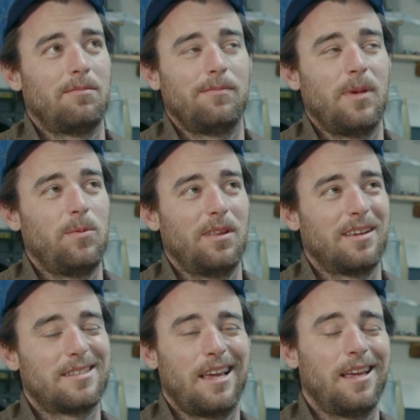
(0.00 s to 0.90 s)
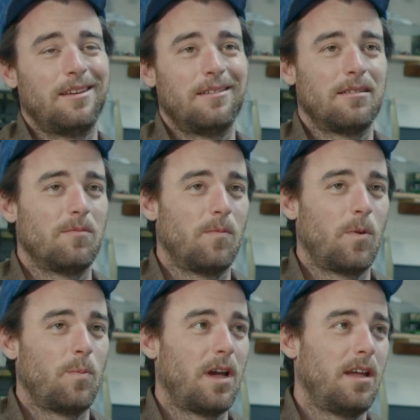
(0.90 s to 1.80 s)
maybe like 10 and one
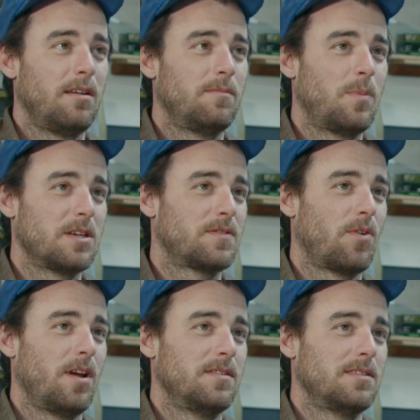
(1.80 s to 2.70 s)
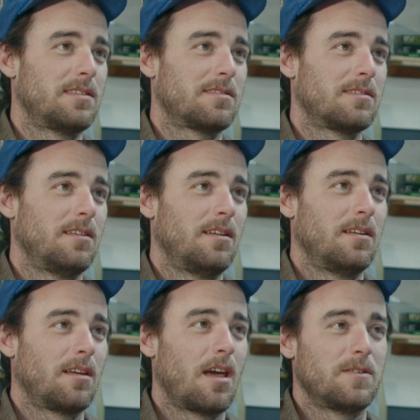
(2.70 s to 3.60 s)
of my best friends
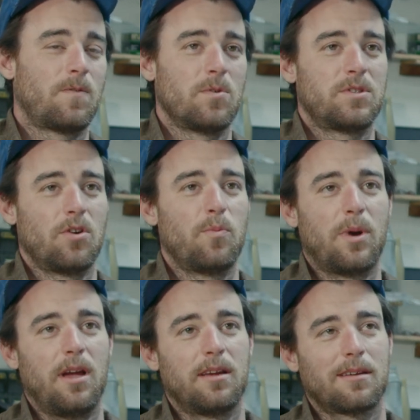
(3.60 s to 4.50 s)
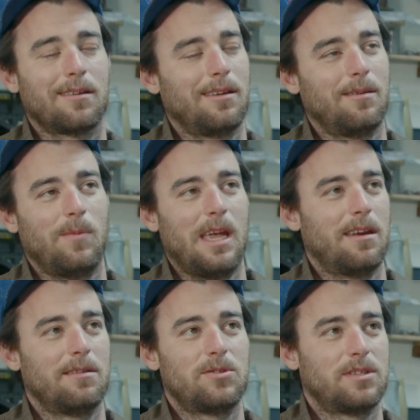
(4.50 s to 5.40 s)
got his first dirt bike, and man,
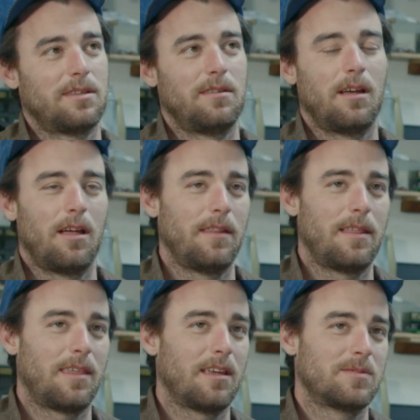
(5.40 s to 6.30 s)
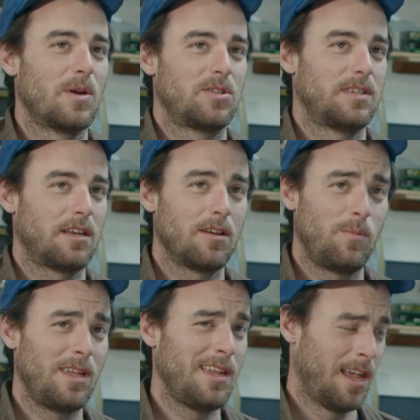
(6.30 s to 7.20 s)
I was just on that thing as much as I could
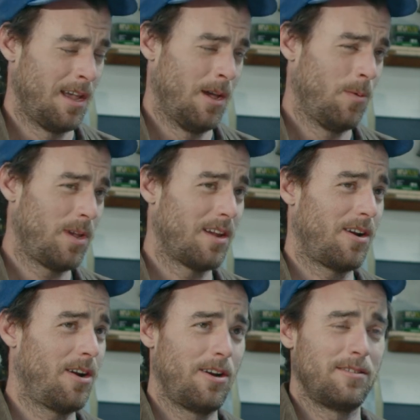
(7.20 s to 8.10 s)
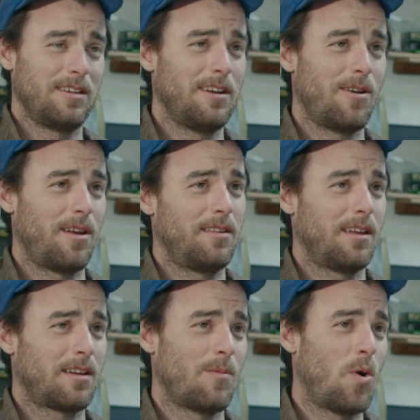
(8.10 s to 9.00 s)
be. We get hurt, you know, and I'd
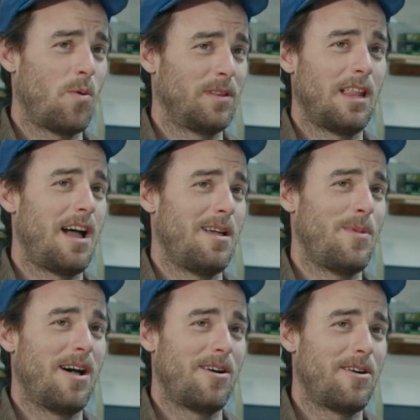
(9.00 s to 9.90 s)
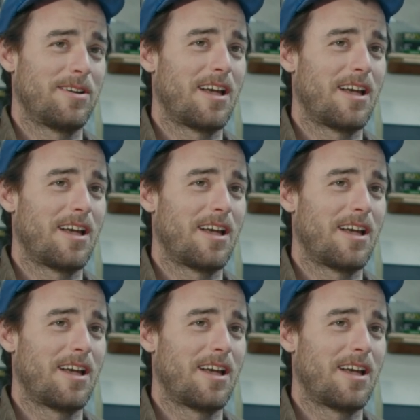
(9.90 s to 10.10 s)
like come home and lie about how I